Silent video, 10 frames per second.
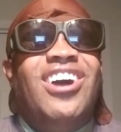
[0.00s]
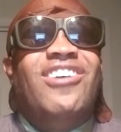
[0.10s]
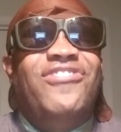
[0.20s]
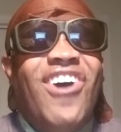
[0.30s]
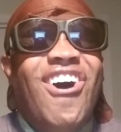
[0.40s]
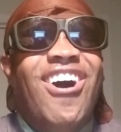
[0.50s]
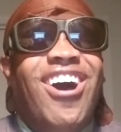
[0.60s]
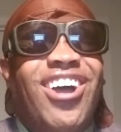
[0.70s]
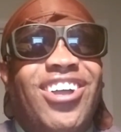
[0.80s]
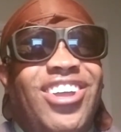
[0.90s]
Or
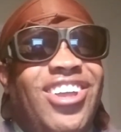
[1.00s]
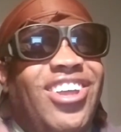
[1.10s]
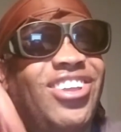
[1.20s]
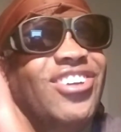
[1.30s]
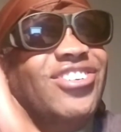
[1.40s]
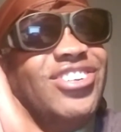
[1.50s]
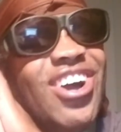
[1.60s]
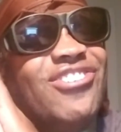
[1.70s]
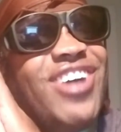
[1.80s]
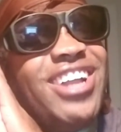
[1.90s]
four, you can
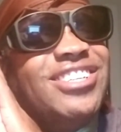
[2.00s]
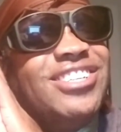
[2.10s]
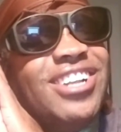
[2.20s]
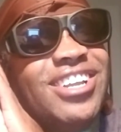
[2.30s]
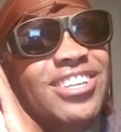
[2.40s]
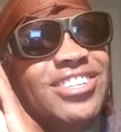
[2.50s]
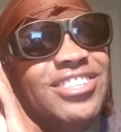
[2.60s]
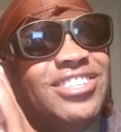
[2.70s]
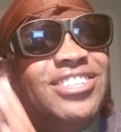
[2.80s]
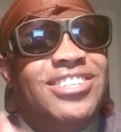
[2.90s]
go back to sleep.
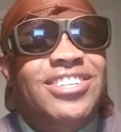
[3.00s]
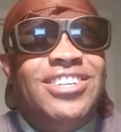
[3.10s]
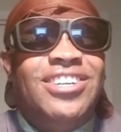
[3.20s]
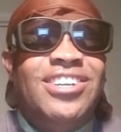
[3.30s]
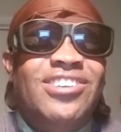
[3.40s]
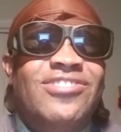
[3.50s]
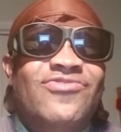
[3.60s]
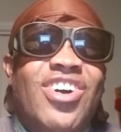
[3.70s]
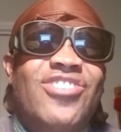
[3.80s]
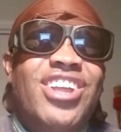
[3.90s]

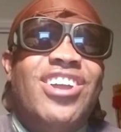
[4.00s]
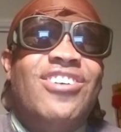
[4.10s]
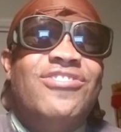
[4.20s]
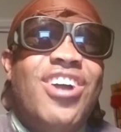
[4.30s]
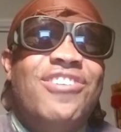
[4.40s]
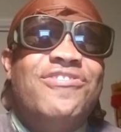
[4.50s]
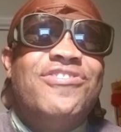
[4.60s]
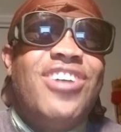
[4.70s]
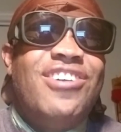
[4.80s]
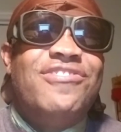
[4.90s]
But when the roof,
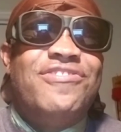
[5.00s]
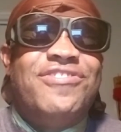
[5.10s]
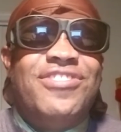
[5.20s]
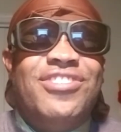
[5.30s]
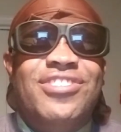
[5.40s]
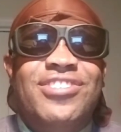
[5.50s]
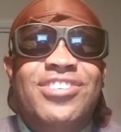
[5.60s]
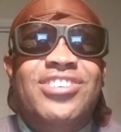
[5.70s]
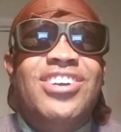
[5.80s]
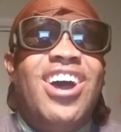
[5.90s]
roof
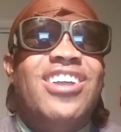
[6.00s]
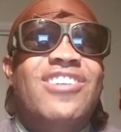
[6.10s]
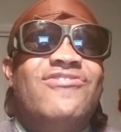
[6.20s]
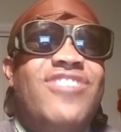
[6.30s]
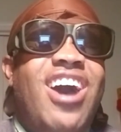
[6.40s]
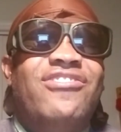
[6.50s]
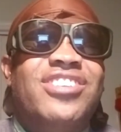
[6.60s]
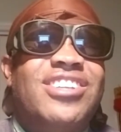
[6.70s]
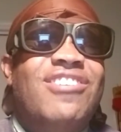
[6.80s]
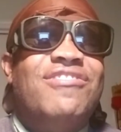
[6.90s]
of your mouth
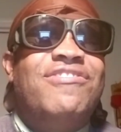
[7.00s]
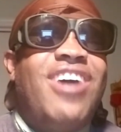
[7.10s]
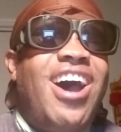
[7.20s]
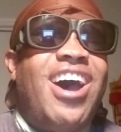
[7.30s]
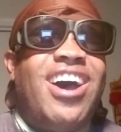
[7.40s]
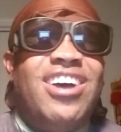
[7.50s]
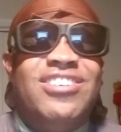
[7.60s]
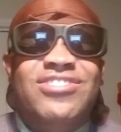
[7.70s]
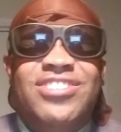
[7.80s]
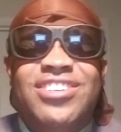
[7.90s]
is on fire,
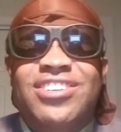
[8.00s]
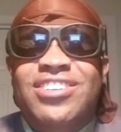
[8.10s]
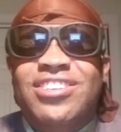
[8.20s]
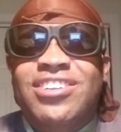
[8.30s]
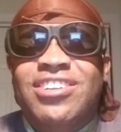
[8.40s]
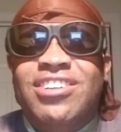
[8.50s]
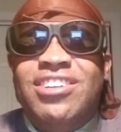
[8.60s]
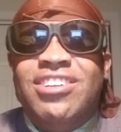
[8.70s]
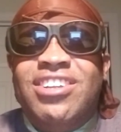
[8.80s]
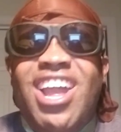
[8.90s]

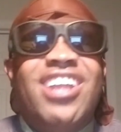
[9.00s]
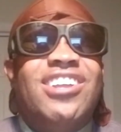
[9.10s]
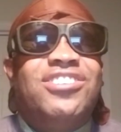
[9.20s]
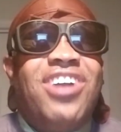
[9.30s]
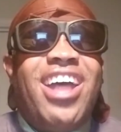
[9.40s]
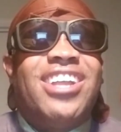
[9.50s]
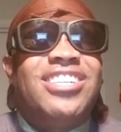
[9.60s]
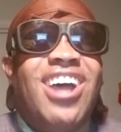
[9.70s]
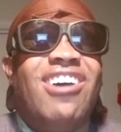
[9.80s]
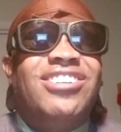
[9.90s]
and you try to
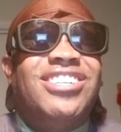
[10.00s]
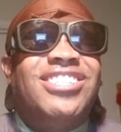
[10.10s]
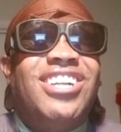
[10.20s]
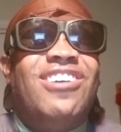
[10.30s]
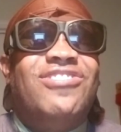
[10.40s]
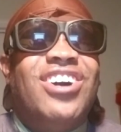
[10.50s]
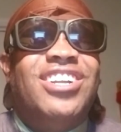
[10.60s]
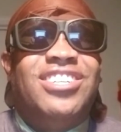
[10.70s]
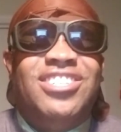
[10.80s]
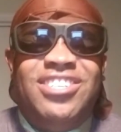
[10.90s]
talk to
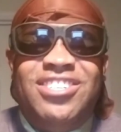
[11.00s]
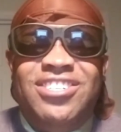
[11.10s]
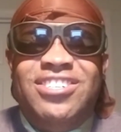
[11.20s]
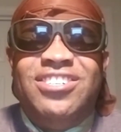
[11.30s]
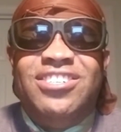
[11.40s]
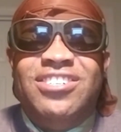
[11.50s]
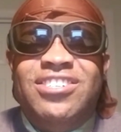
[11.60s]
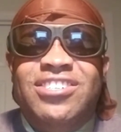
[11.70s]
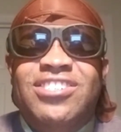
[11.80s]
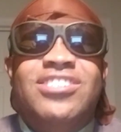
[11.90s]
someone,
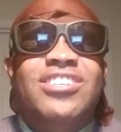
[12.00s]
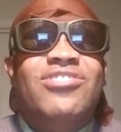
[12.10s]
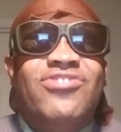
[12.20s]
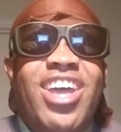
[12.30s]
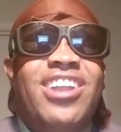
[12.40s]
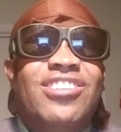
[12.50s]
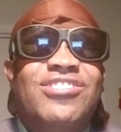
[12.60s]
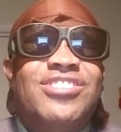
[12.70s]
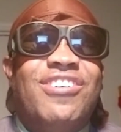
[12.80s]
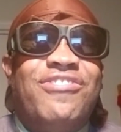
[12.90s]
you may
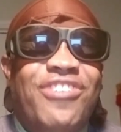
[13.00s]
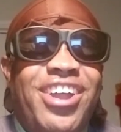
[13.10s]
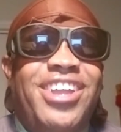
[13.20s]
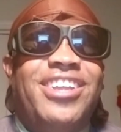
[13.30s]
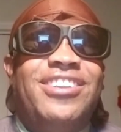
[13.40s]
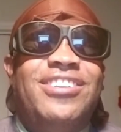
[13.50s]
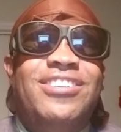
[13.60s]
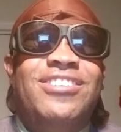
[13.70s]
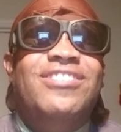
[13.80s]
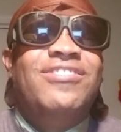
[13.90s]
lose a friend
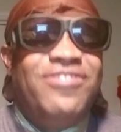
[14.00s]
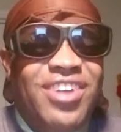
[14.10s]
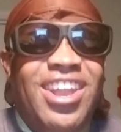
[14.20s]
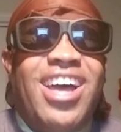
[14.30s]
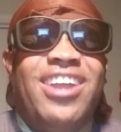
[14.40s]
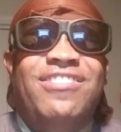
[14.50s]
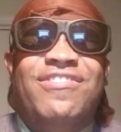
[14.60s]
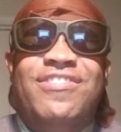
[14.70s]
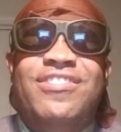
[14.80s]
for life.